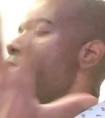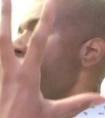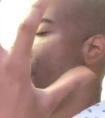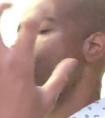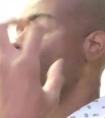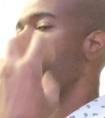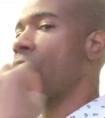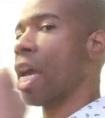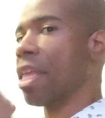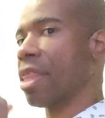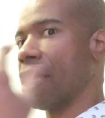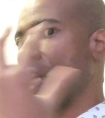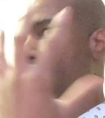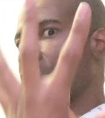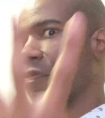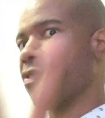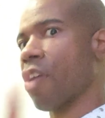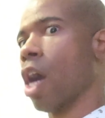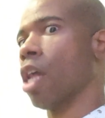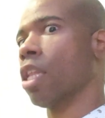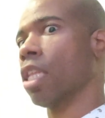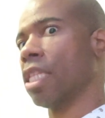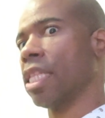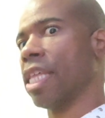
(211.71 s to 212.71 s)
And when I think
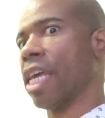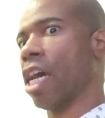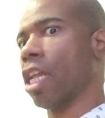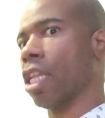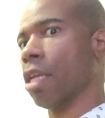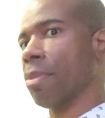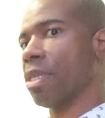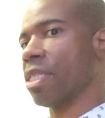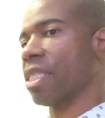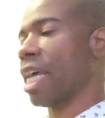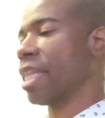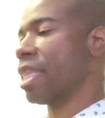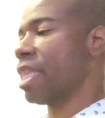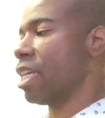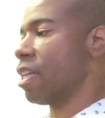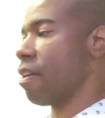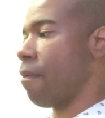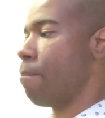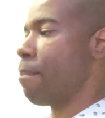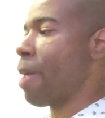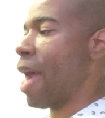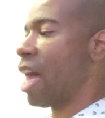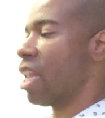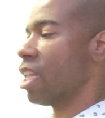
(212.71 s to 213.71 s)
of all of the elements, I think
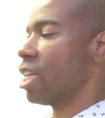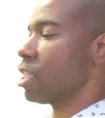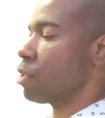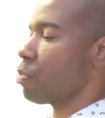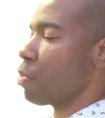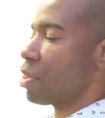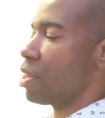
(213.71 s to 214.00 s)
of balance.